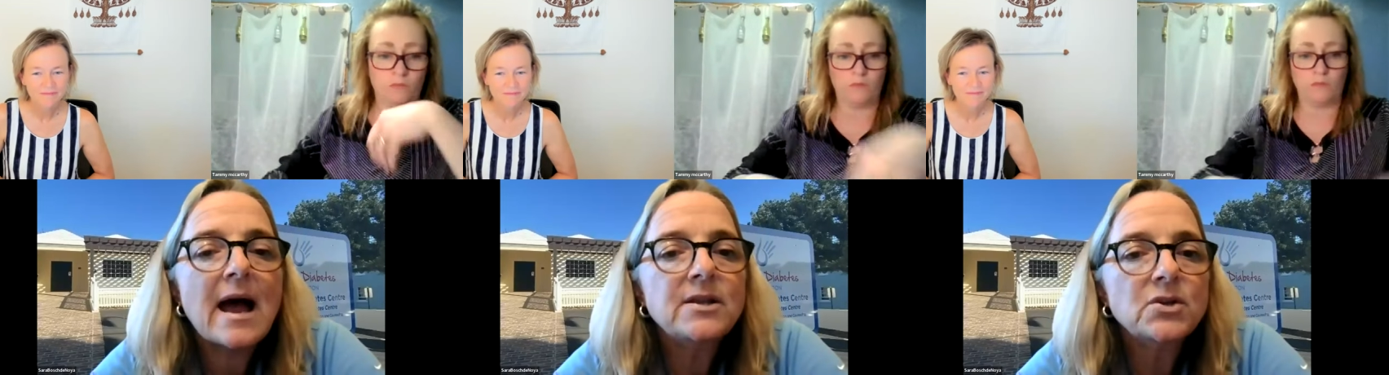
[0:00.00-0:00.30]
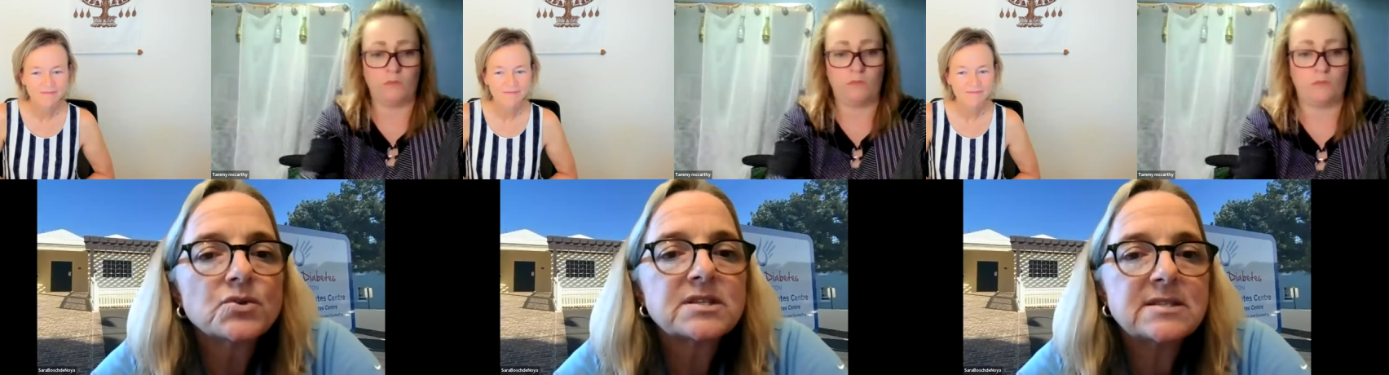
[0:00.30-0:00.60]
Speaker 1: and
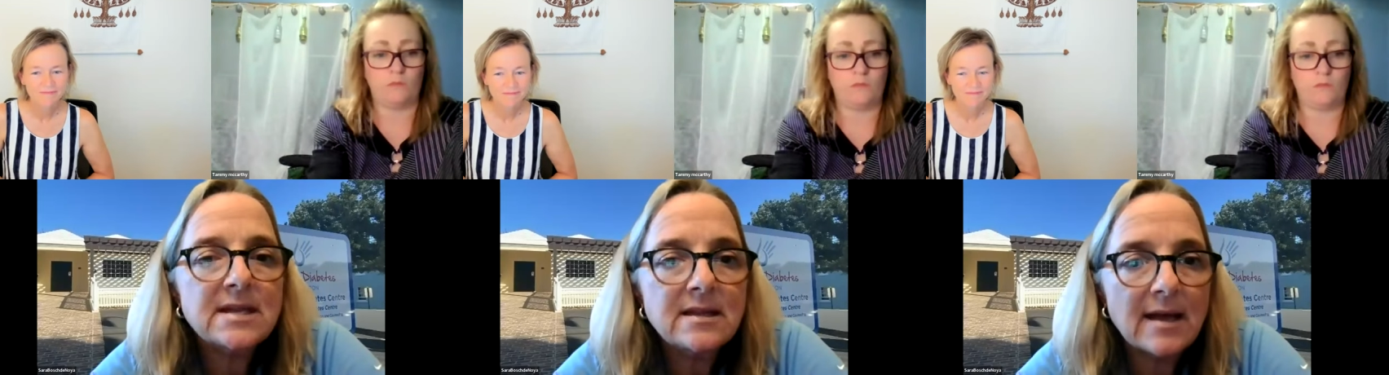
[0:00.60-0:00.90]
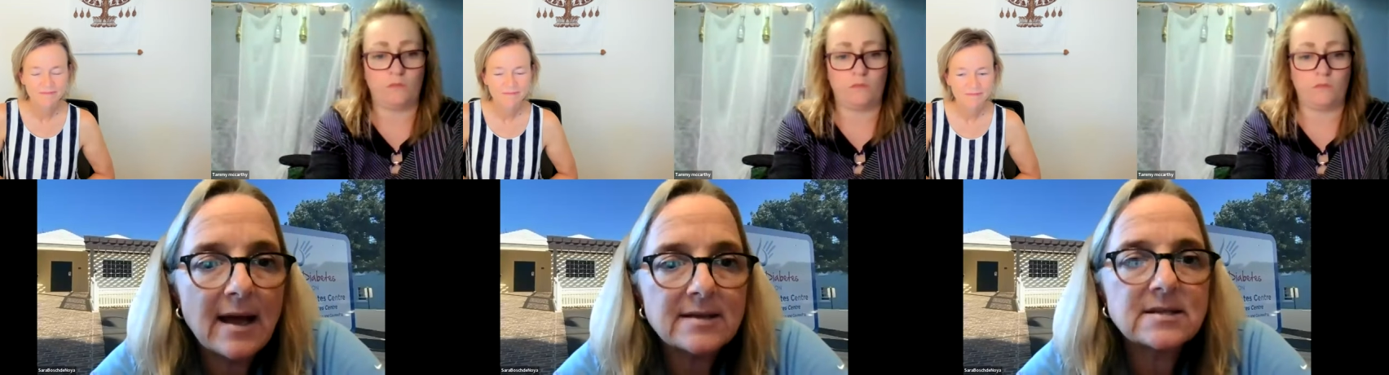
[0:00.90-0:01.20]
you'll see
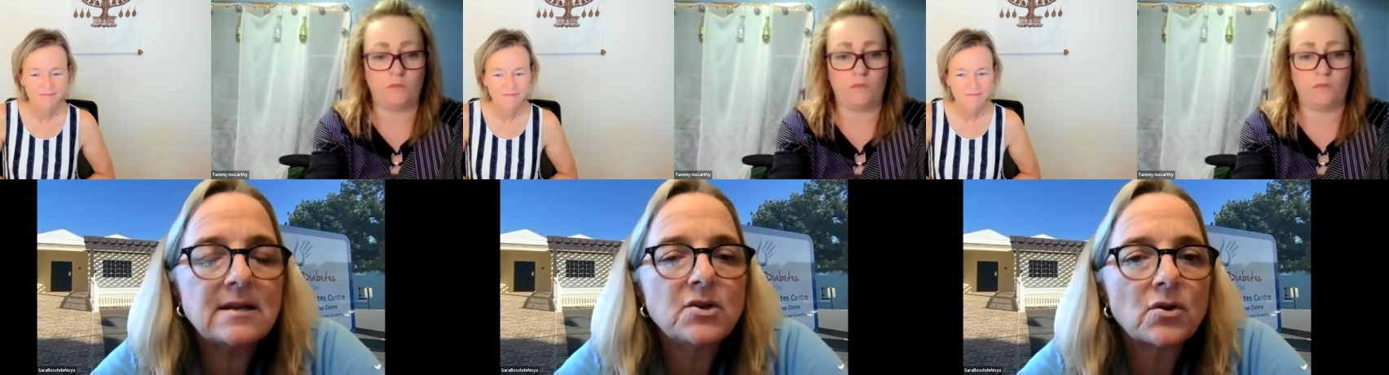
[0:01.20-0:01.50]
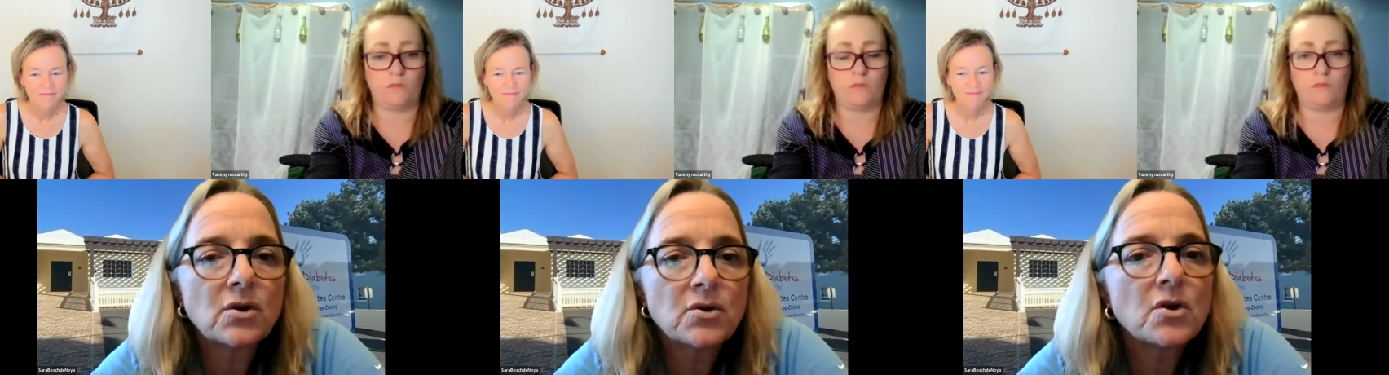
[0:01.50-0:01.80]
that in
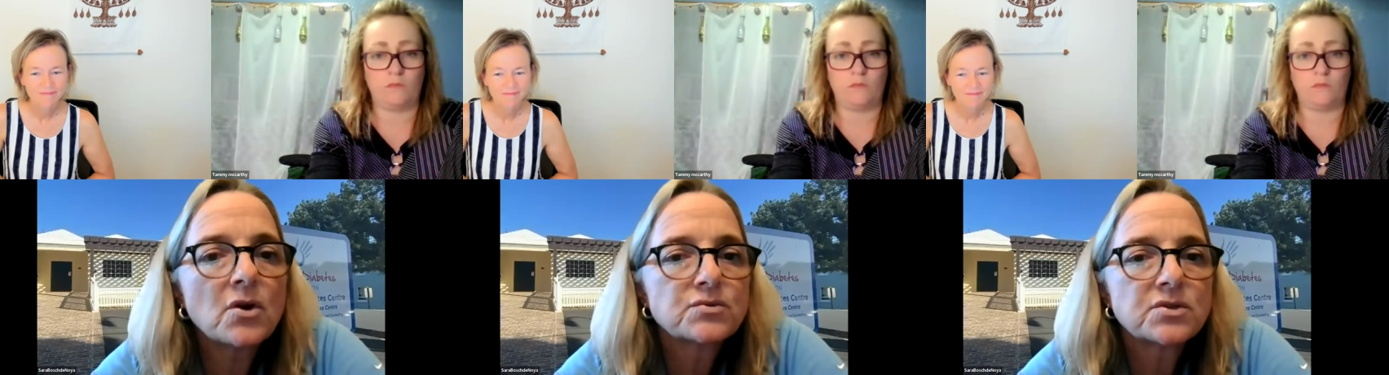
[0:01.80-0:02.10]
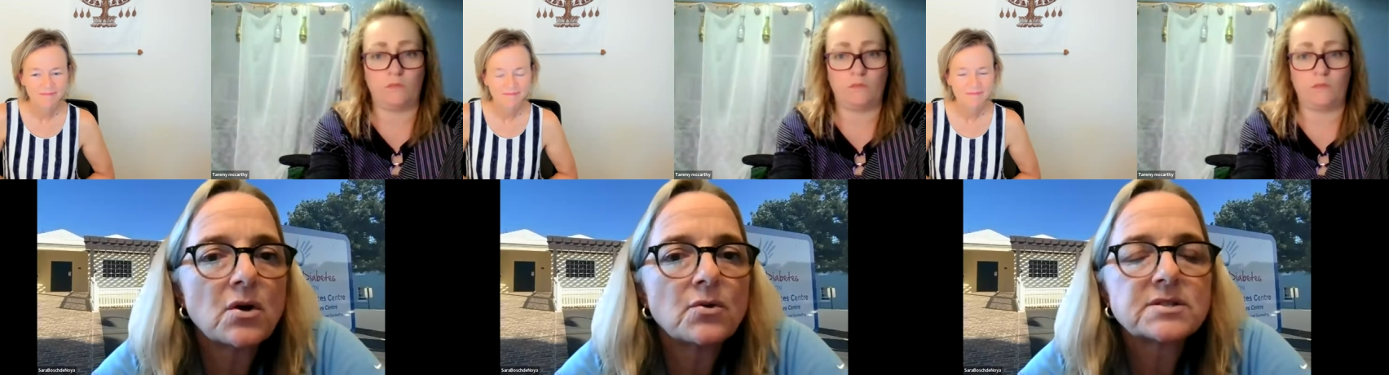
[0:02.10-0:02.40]
your glucose
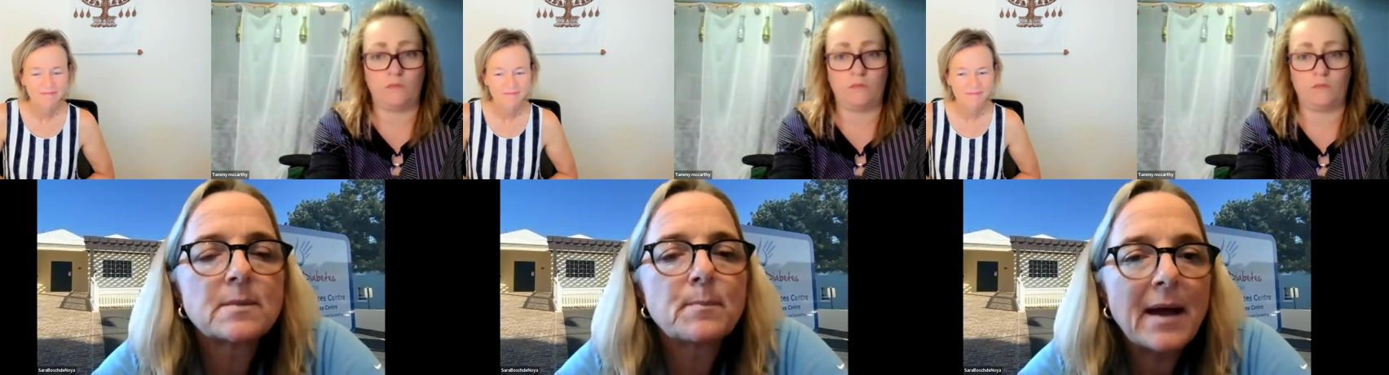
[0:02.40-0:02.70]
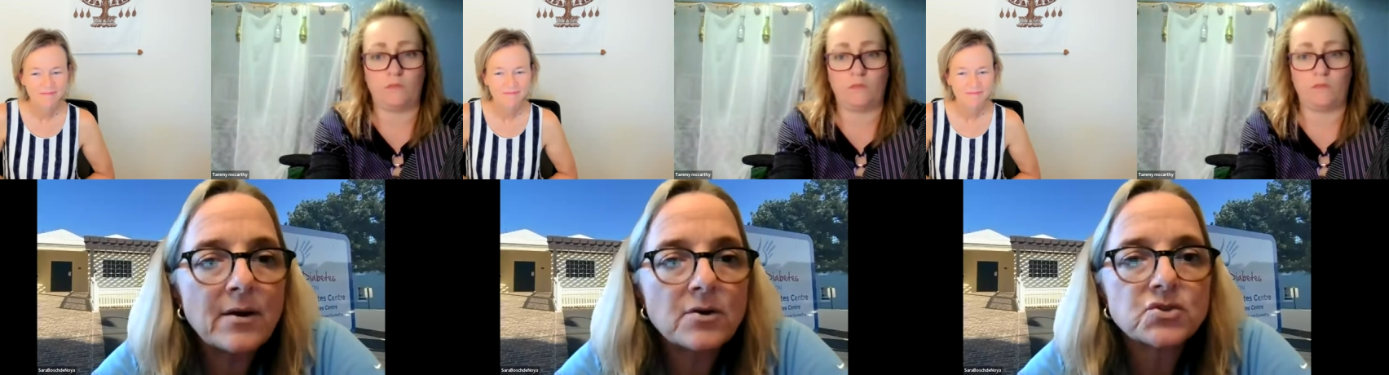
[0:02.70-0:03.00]
results and
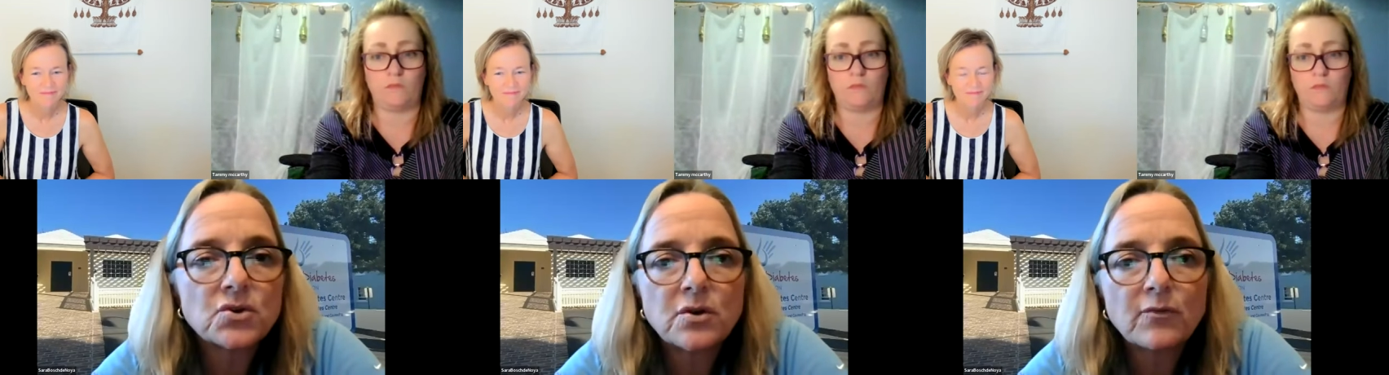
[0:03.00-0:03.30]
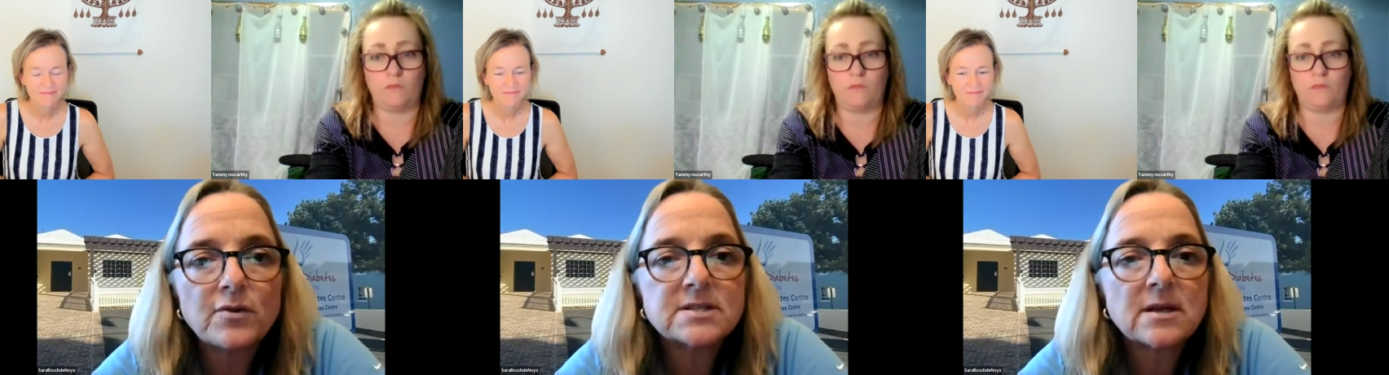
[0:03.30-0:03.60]
patterns on your
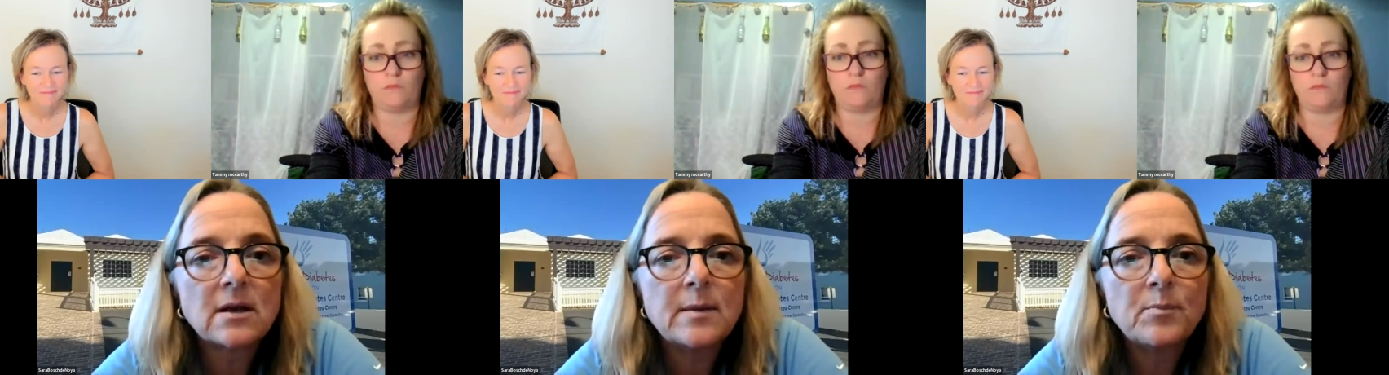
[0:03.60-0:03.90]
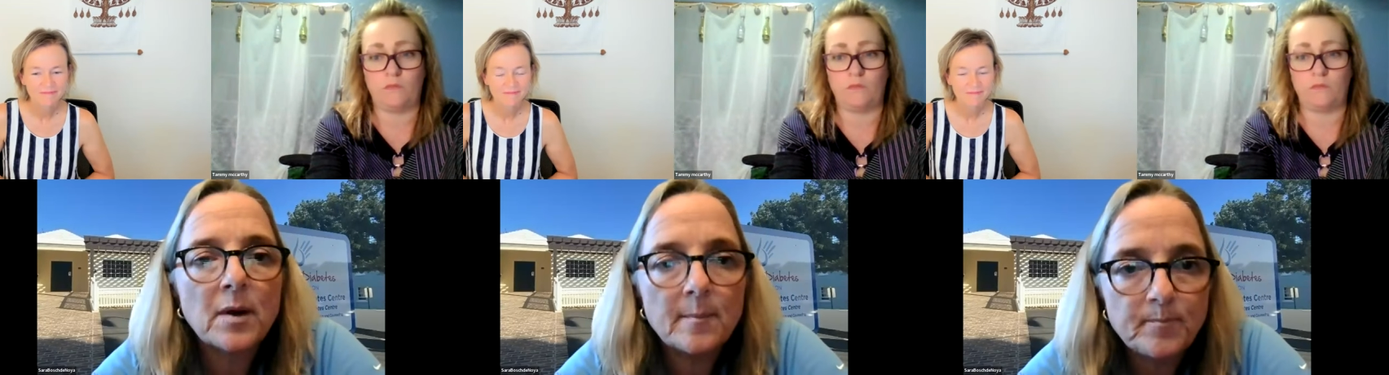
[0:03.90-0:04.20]
Freestyle
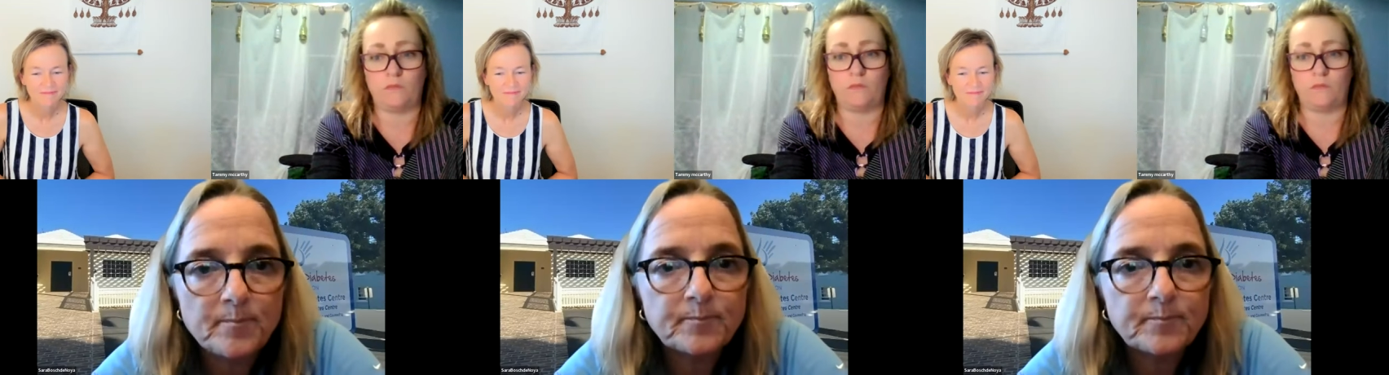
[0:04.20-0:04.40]
Libre.